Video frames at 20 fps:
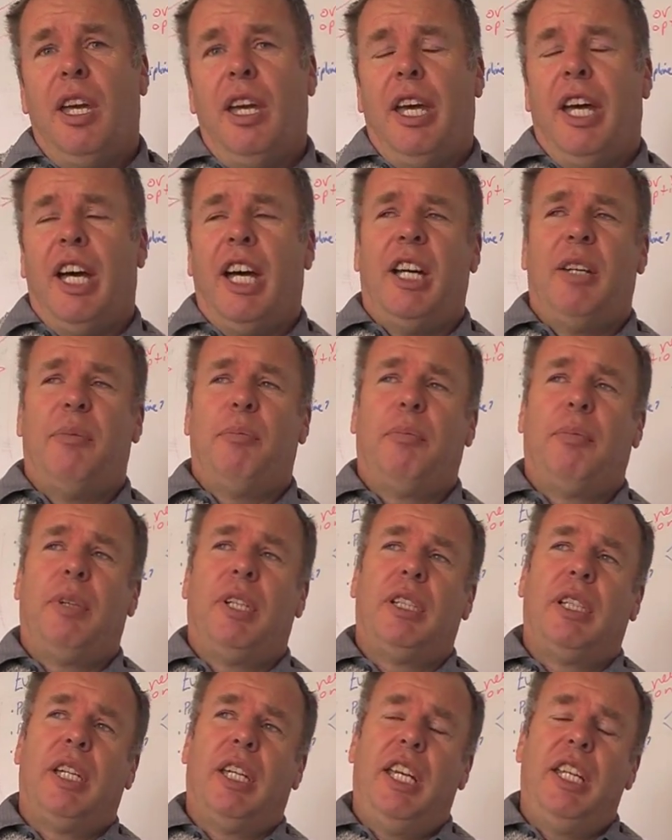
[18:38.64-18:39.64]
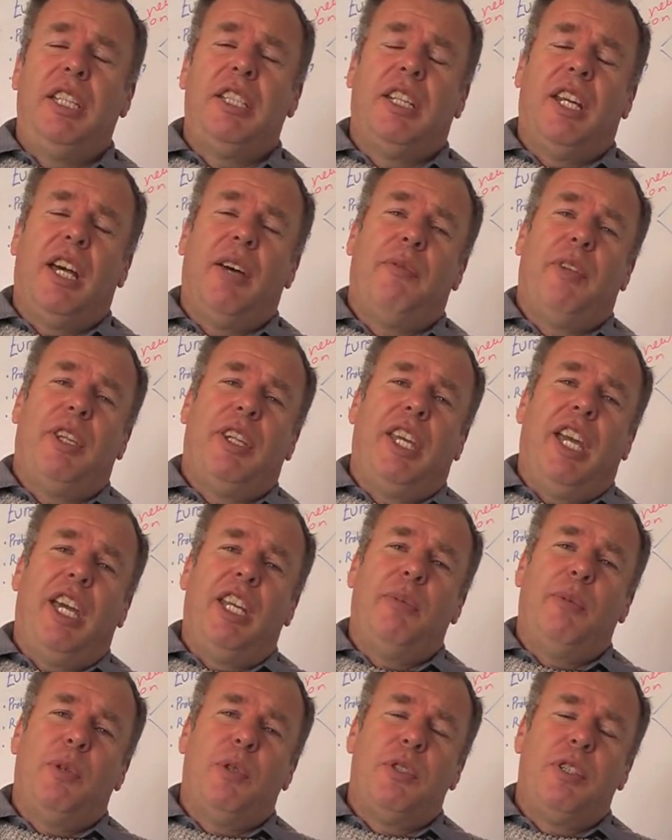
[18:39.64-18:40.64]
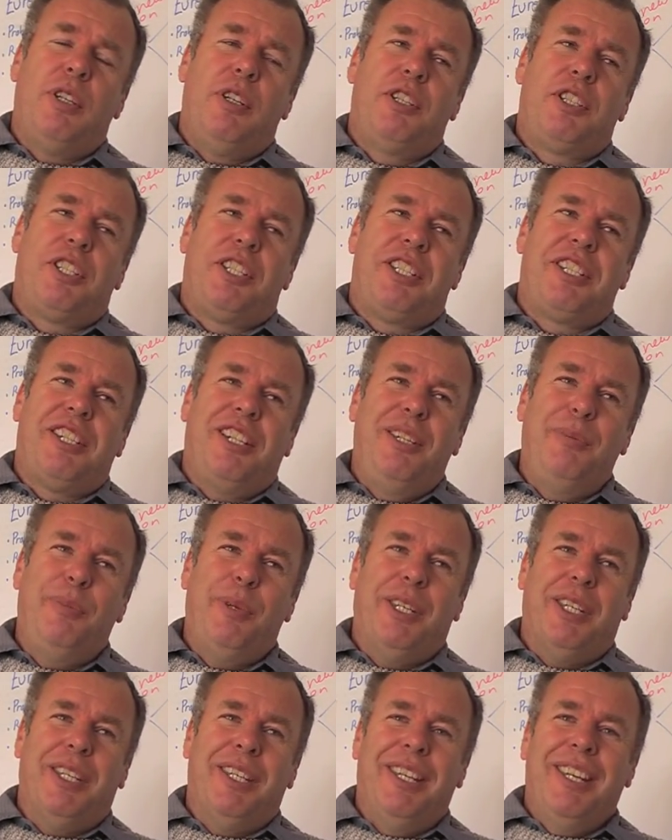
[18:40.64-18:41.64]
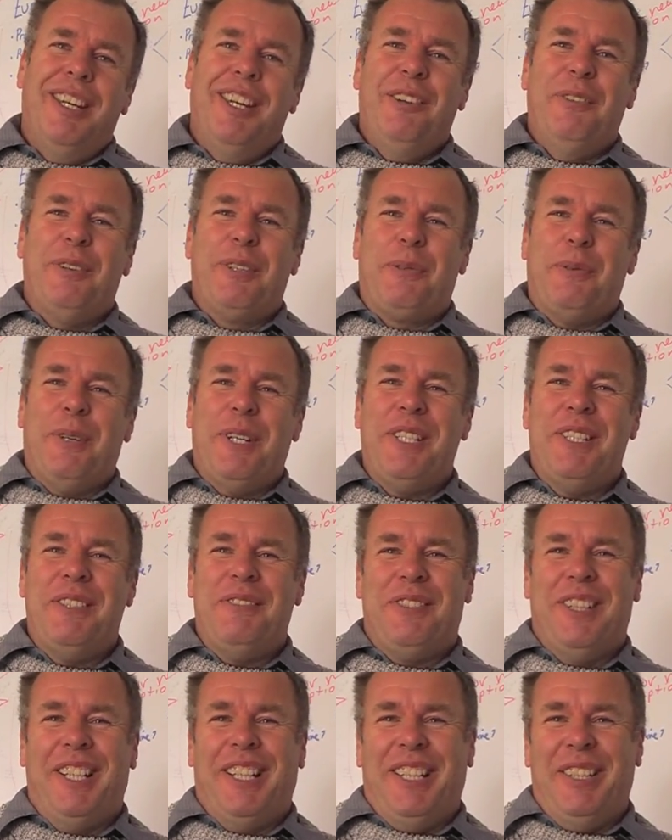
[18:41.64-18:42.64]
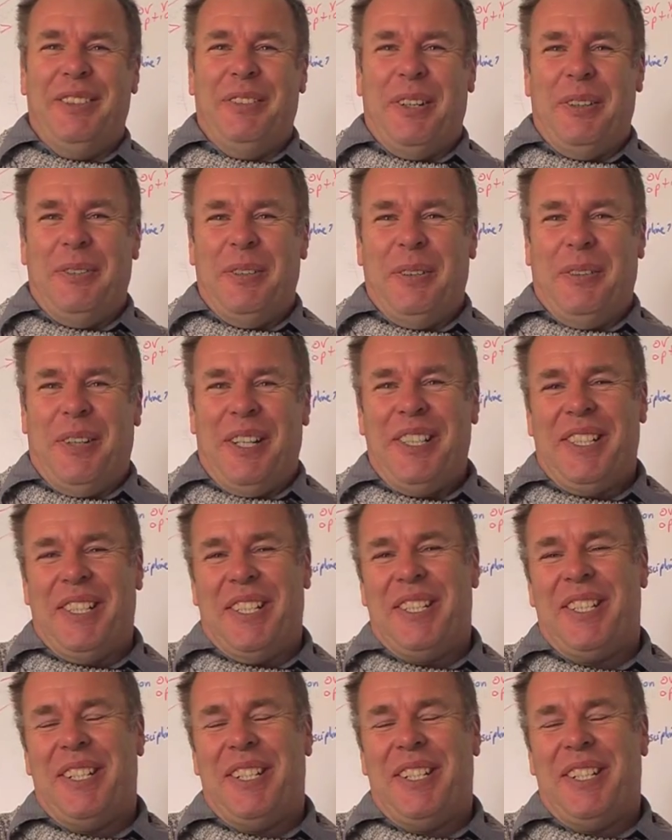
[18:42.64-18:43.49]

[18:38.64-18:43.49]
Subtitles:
but it ended up that the animals used to sleep in it, which wasn't really what we wanted.